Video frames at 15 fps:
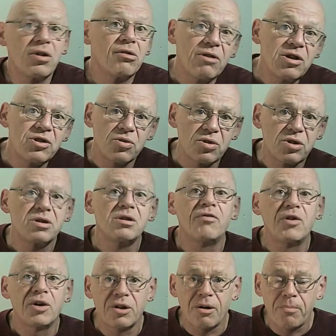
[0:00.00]
the resources of
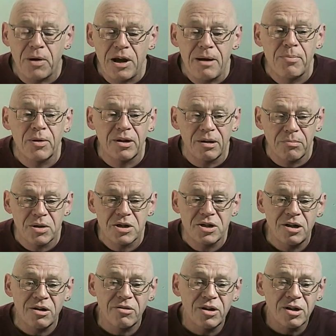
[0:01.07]
other people and
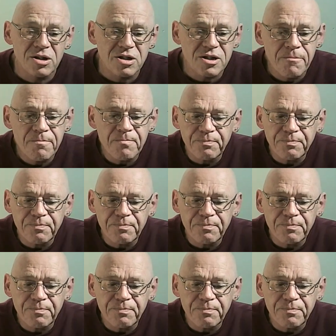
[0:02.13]
materials